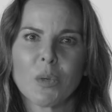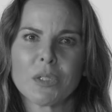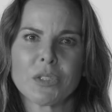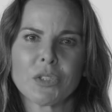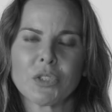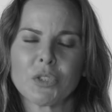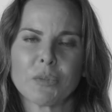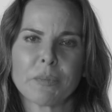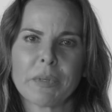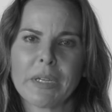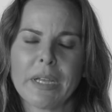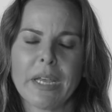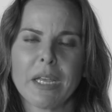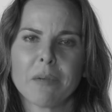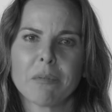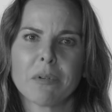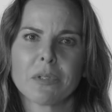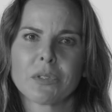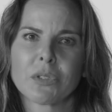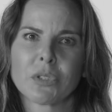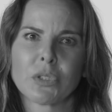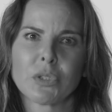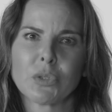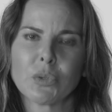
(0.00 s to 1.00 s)
one should be
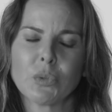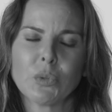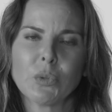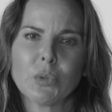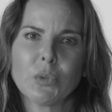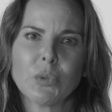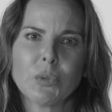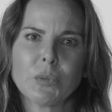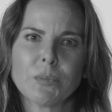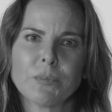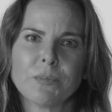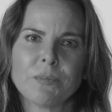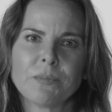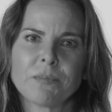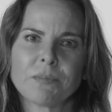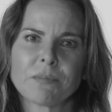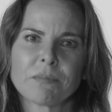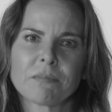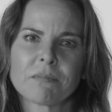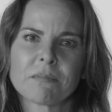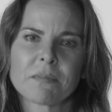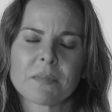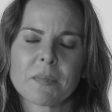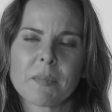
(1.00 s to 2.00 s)
able to
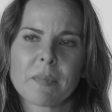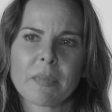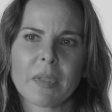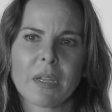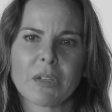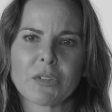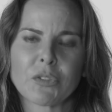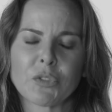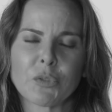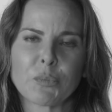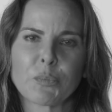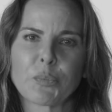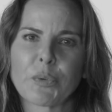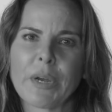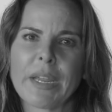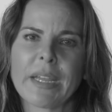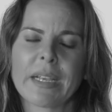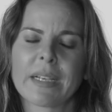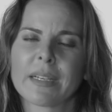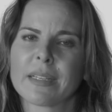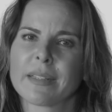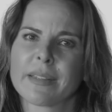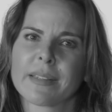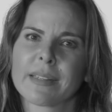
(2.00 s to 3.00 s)
to
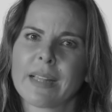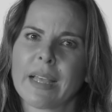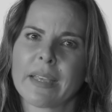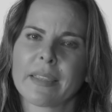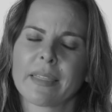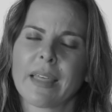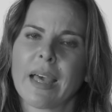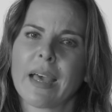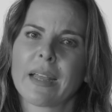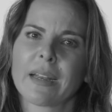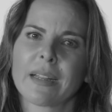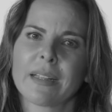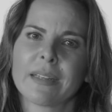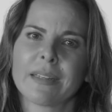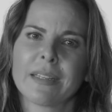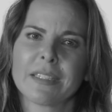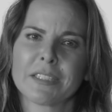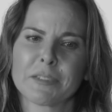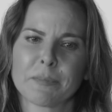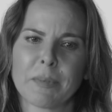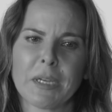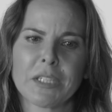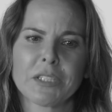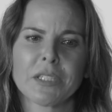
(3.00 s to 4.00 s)
break us like that, and
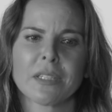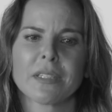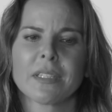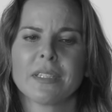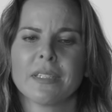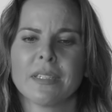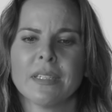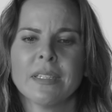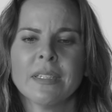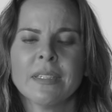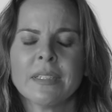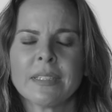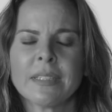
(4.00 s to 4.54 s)
especially